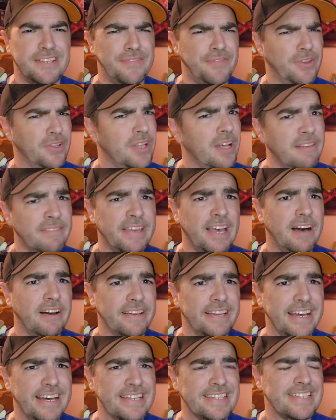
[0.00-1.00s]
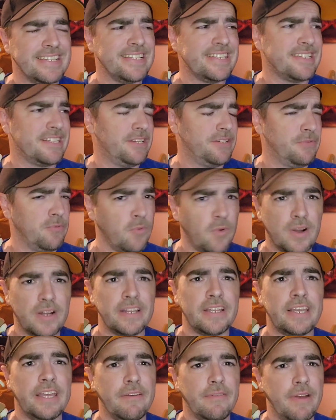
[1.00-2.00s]
If you love Cal Kestis and you want
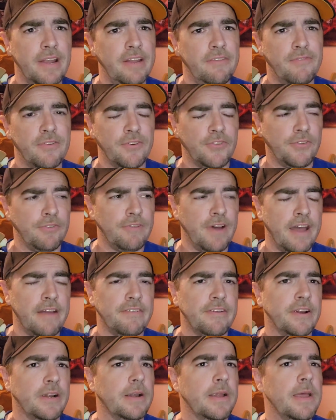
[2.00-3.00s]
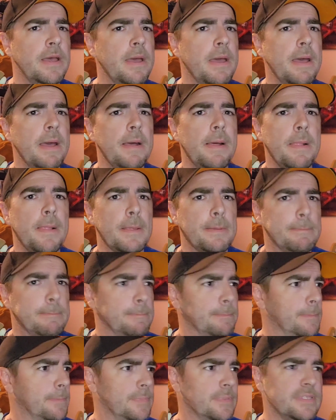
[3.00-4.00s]
to get ready for Survivor,
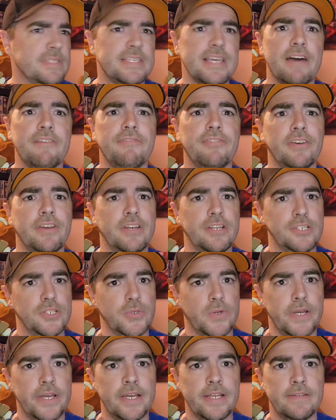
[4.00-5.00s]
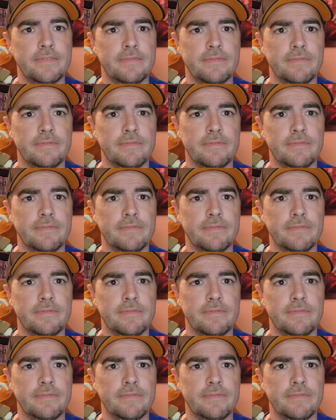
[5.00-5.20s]
definitely enjoy it.